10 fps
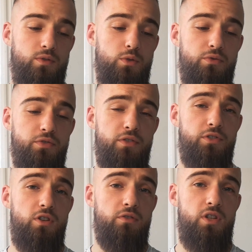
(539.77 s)
do
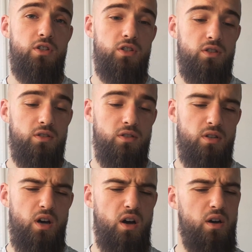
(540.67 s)
50 of each.
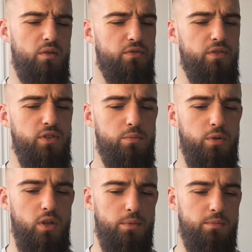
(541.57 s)
50
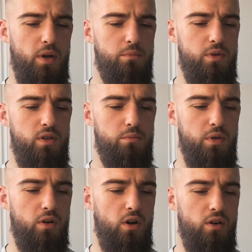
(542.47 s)
pull-ups might be a
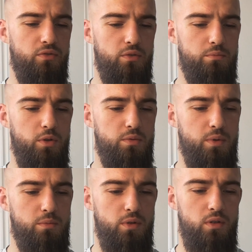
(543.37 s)
bit hard for most
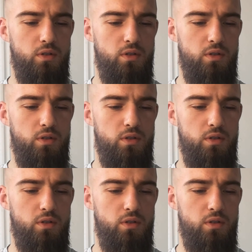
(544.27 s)
people.